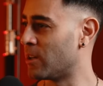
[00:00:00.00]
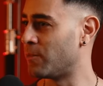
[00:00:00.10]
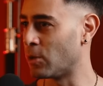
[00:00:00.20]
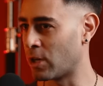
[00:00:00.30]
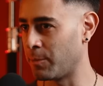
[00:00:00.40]
If
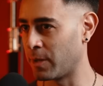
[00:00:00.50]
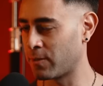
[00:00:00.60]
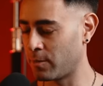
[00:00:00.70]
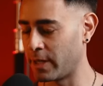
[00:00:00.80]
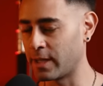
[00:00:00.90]
you're coming
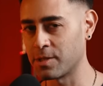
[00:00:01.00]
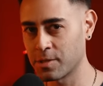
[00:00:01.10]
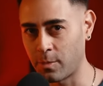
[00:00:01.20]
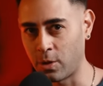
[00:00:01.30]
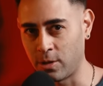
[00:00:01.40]
from like a
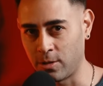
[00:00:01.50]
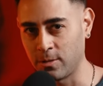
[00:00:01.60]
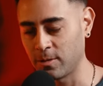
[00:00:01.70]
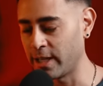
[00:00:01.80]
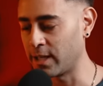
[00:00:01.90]
small
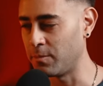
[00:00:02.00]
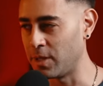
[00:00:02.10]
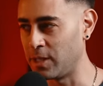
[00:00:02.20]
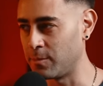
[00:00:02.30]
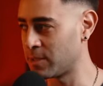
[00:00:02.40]
or like a
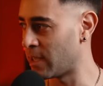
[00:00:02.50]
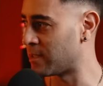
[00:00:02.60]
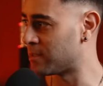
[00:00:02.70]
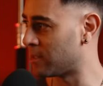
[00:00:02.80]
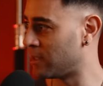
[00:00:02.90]
medium
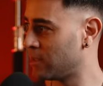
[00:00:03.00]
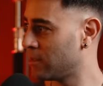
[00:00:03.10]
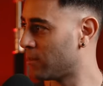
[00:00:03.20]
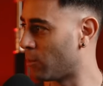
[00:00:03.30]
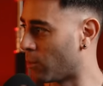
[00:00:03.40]
sized city,
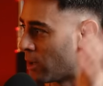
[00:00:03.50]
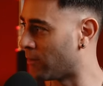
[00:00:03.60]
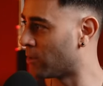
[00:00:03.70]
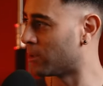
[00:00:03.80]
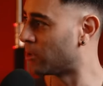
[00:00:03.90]

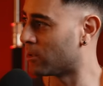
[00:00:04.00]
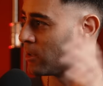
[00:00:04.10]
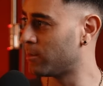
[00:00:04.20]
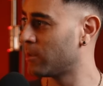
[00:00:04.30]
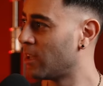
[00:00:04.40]
wherever in
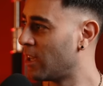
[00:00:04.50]
Europe,